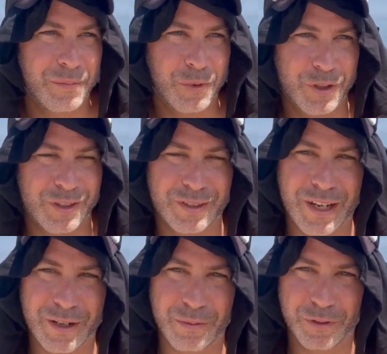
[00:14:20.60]
more
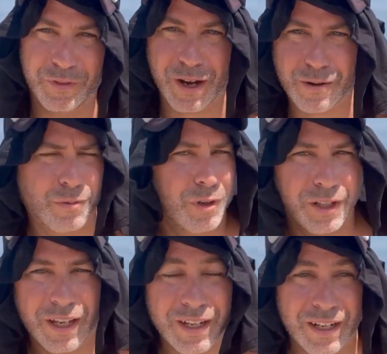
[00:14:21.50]
sustainable
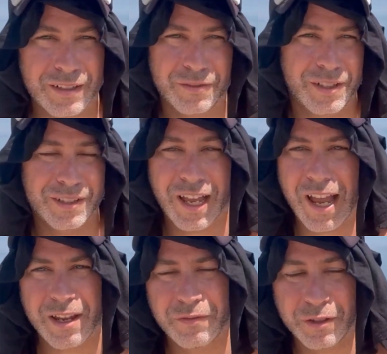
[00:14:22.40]
firework-like activities,
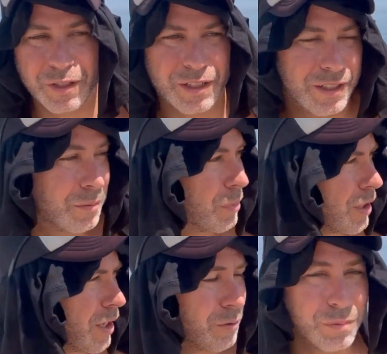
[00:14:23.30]
I have no idea,
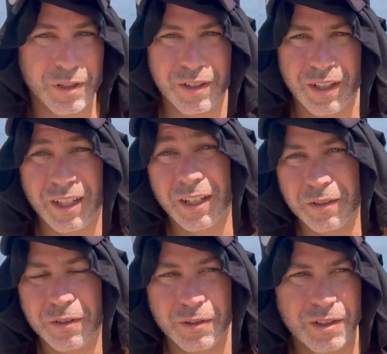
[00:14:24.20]
but I would be,
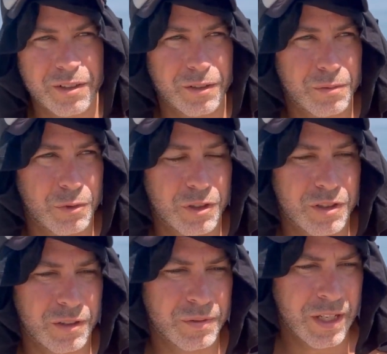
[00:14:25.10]
again, curious to learn more.
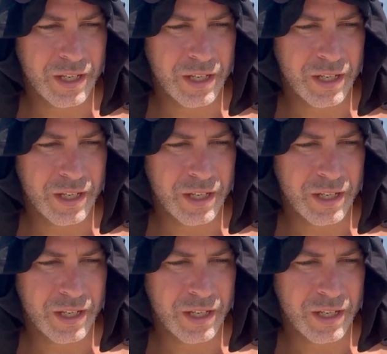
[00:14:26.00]
So